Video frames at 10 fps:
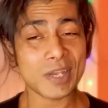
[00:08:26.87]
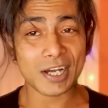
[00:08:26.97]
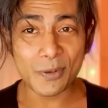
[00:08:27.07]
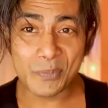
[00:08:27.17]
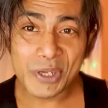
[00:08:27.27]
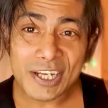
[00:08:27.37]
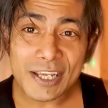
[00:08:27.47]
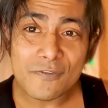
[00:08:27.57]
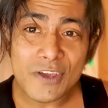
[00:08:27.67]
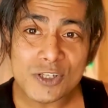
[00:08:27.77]
beginning
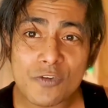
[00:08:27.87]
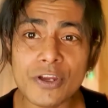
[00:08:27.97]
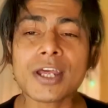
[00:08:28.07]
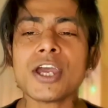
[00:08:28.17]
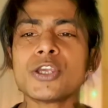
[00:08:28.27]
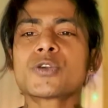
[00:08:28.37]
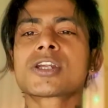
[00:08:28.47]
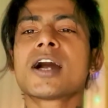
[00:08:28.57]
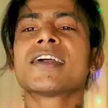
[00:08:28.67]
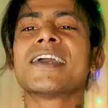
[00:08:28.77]
phase of it, you
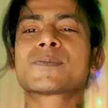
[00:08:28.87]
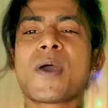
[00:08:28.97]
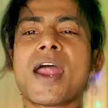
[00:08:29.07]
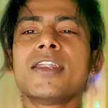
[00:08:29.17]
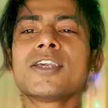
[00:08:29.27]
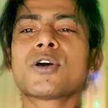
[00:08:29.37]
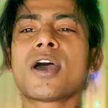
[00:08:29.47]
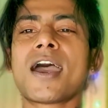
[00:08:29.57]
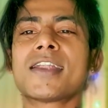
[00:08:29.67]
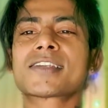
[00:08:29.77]
start expanding your
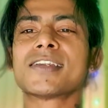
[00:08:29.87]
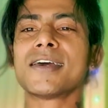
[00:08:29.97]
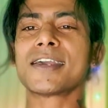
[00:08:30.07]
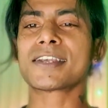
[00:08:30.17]
hands and legs,